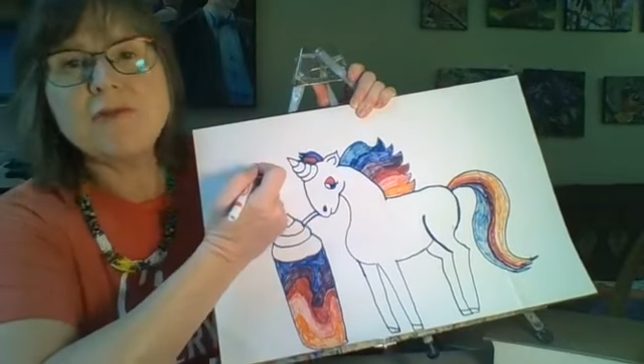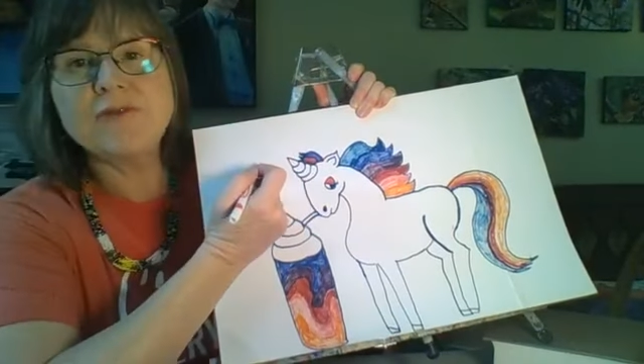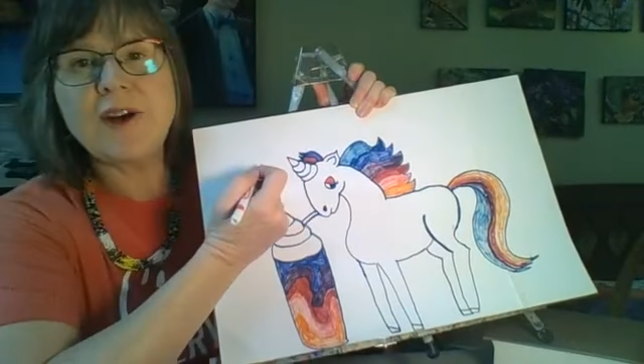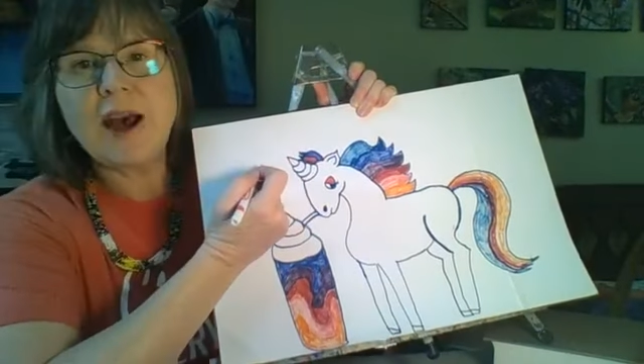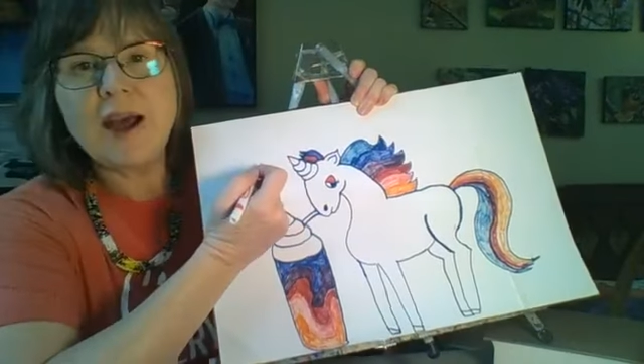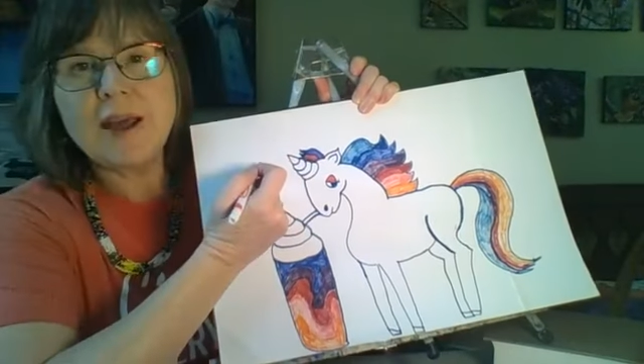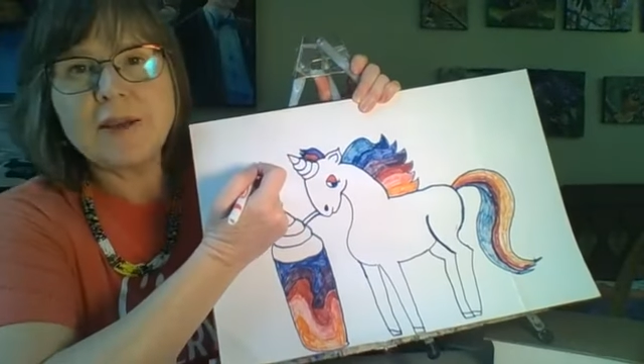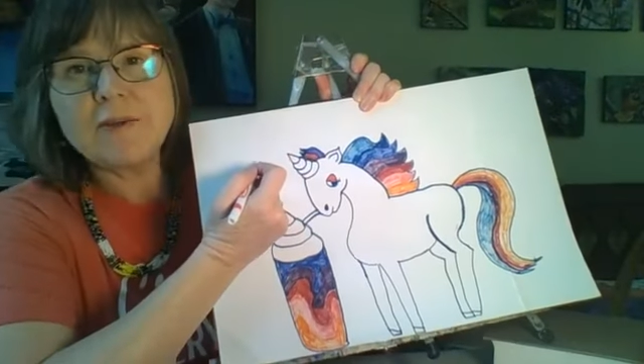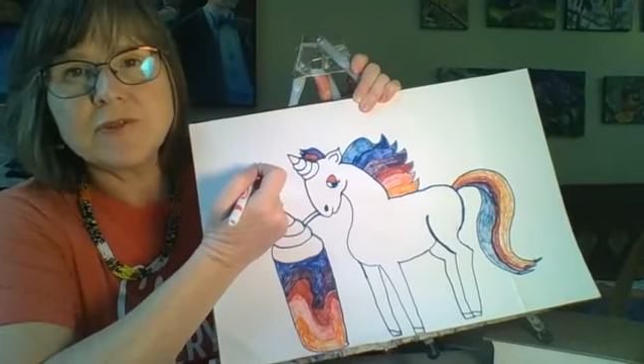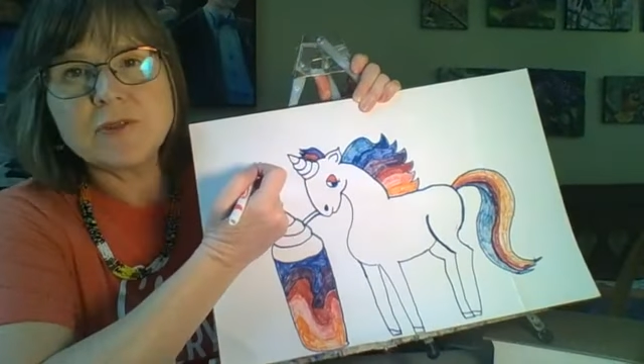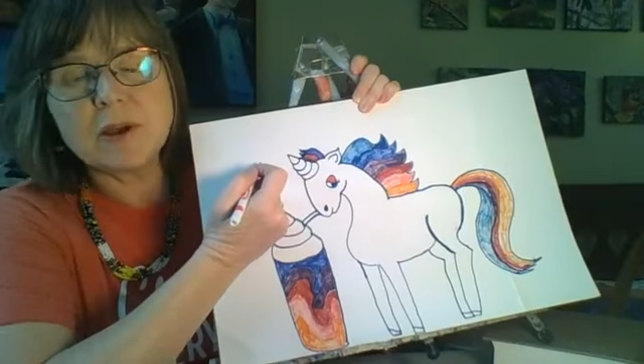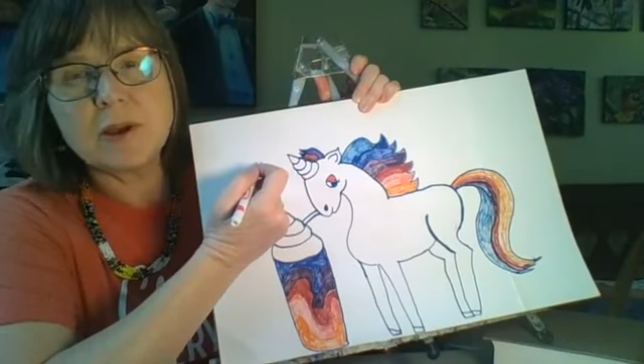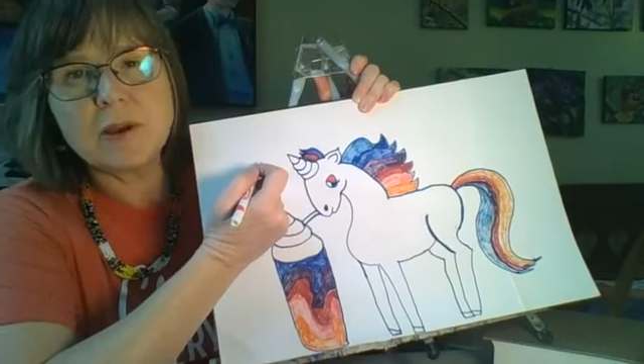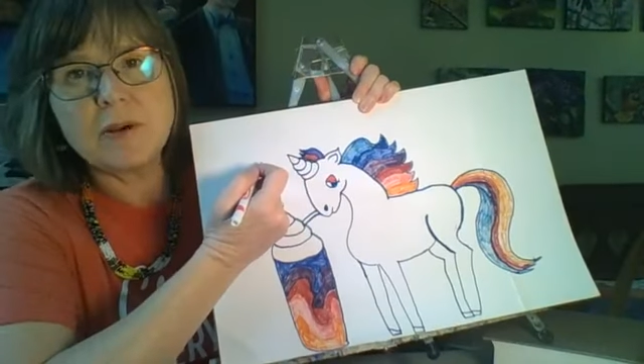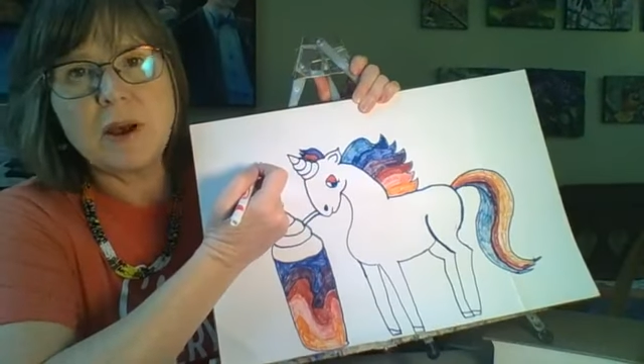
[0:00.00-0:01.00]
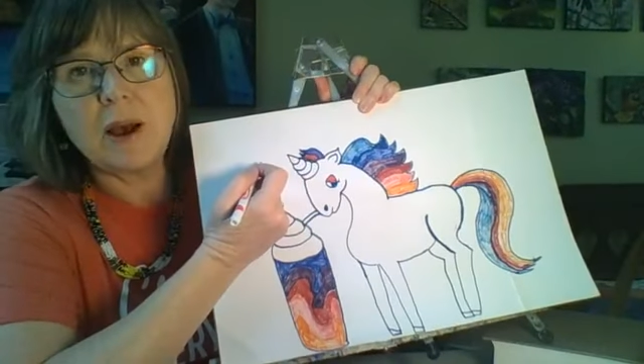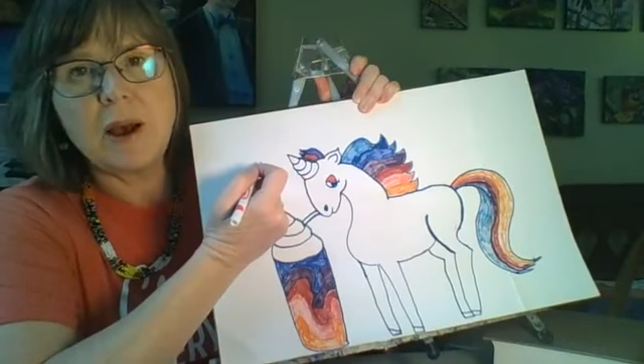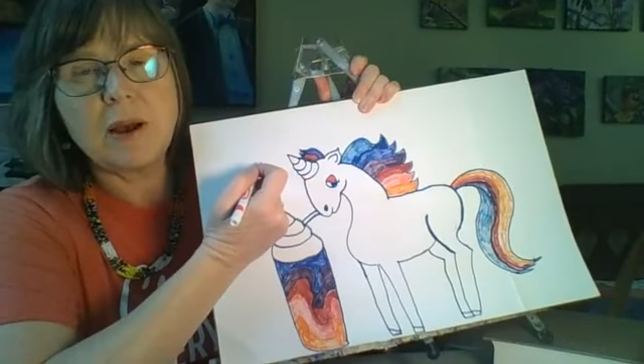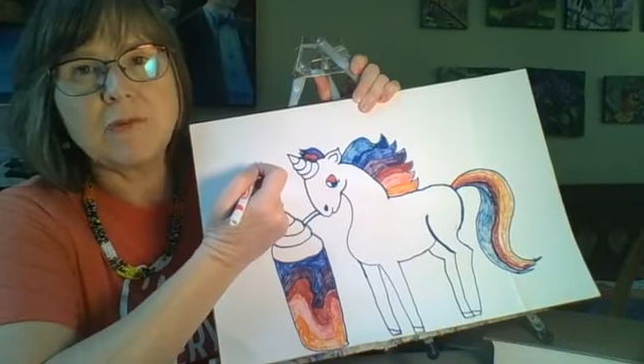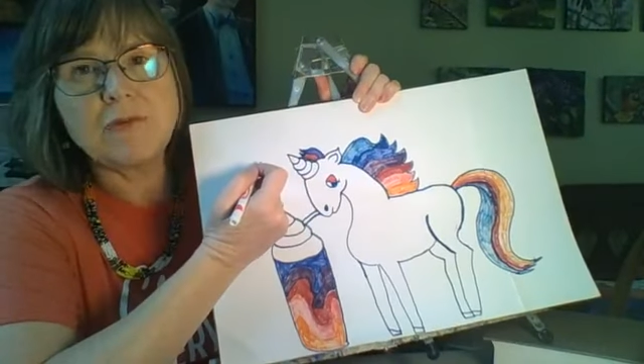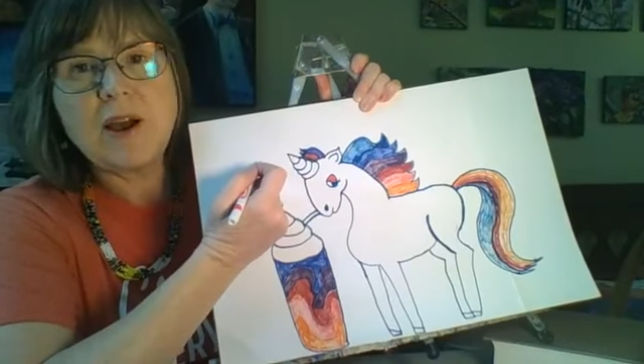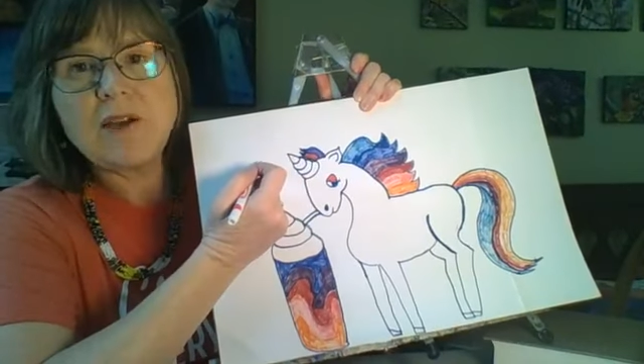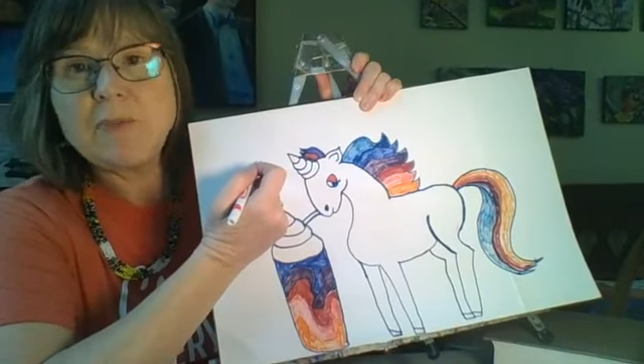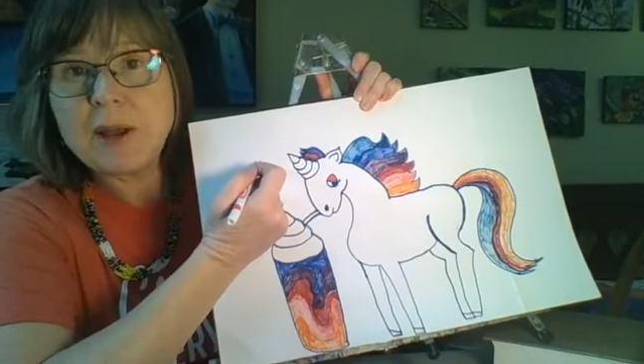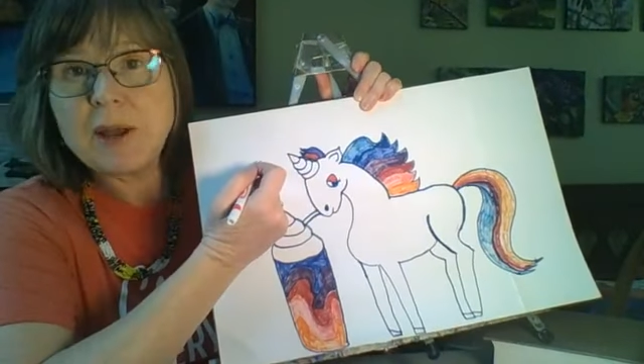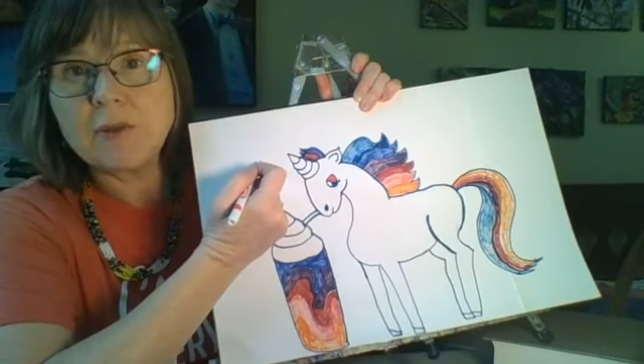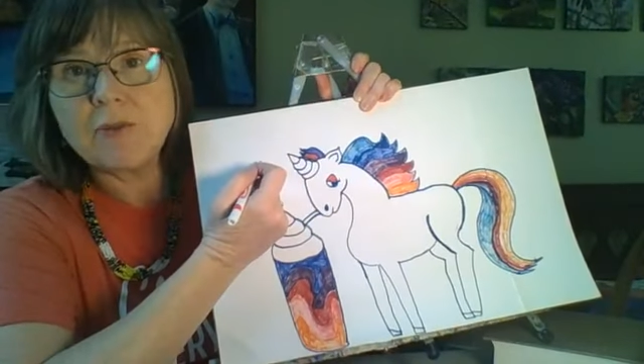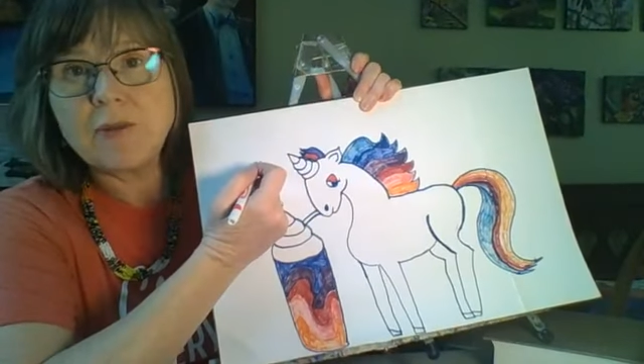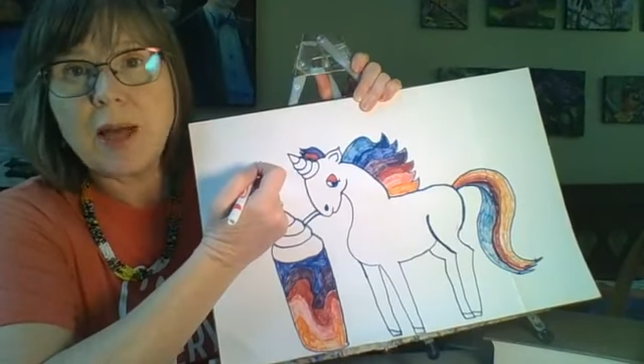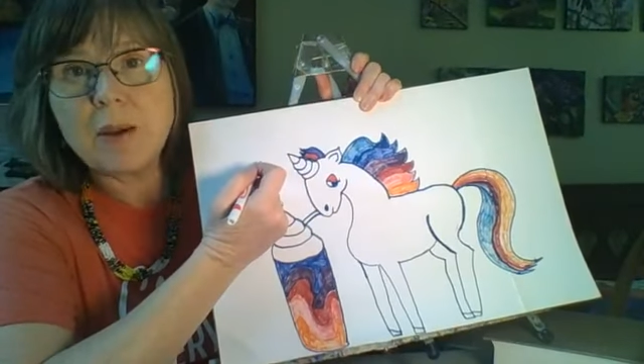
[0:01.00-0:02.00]
five uh, five
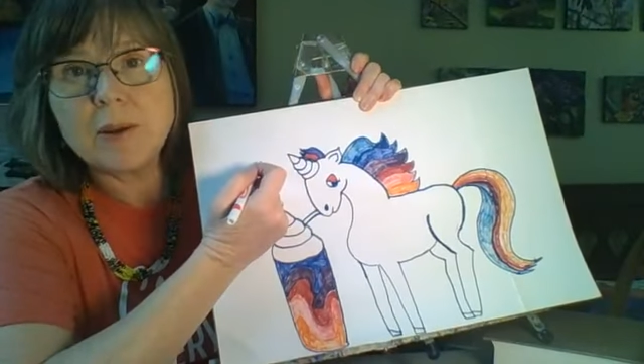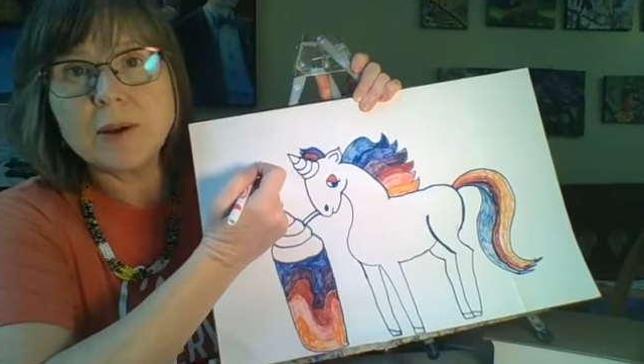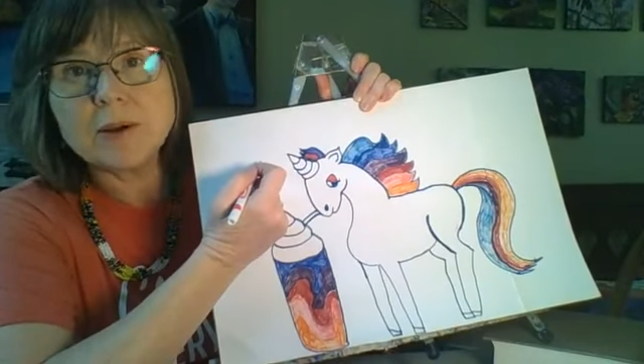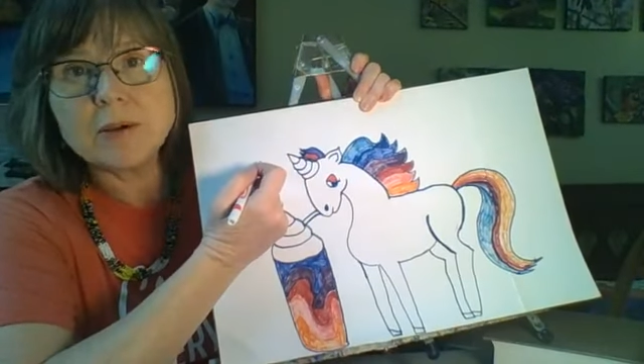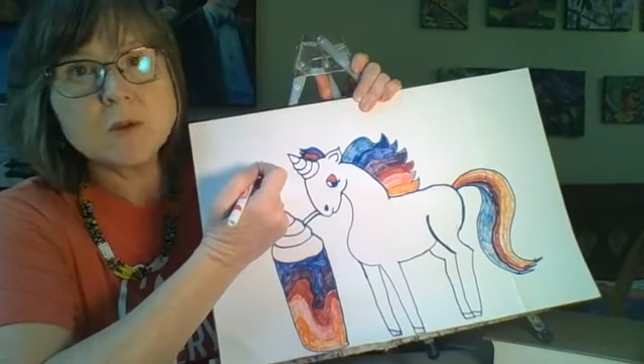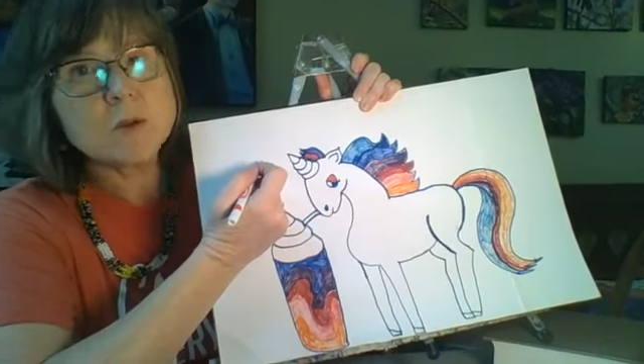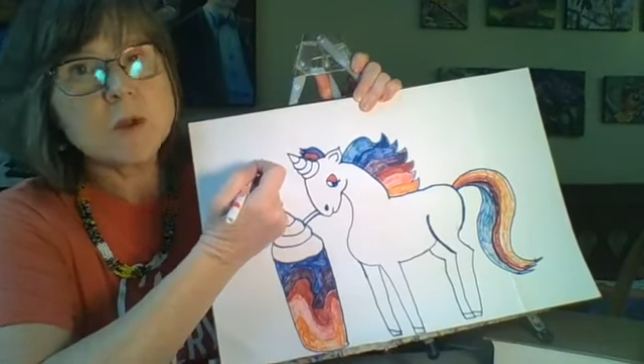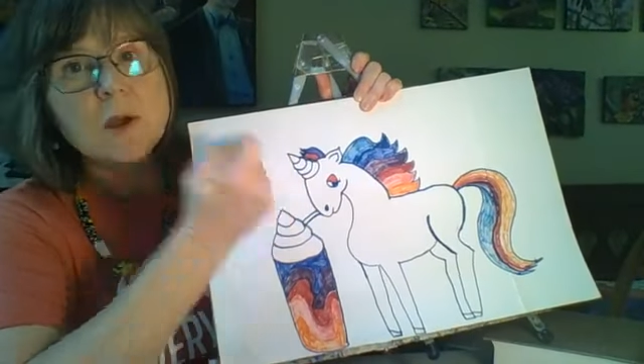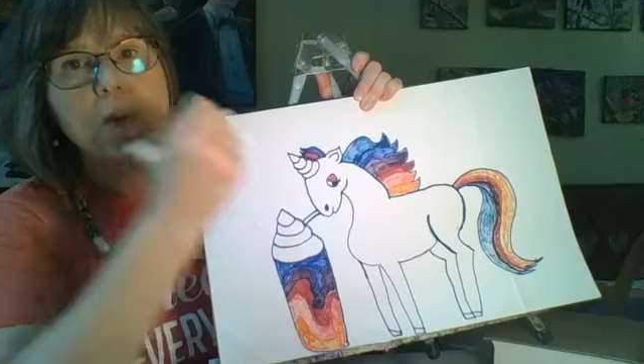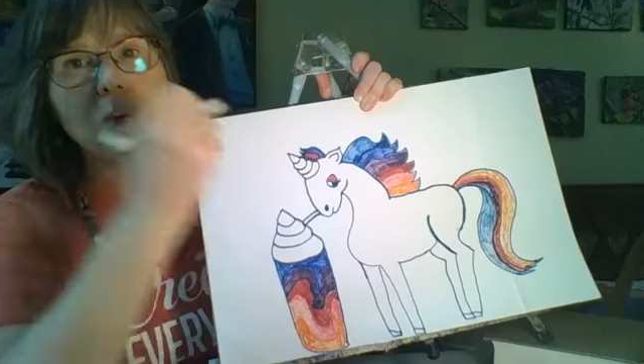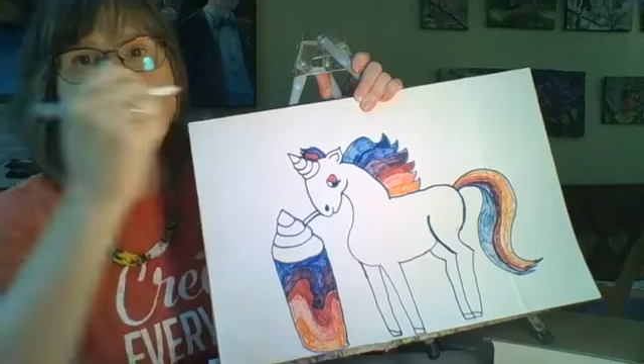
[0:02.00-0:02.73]
petaled flowers,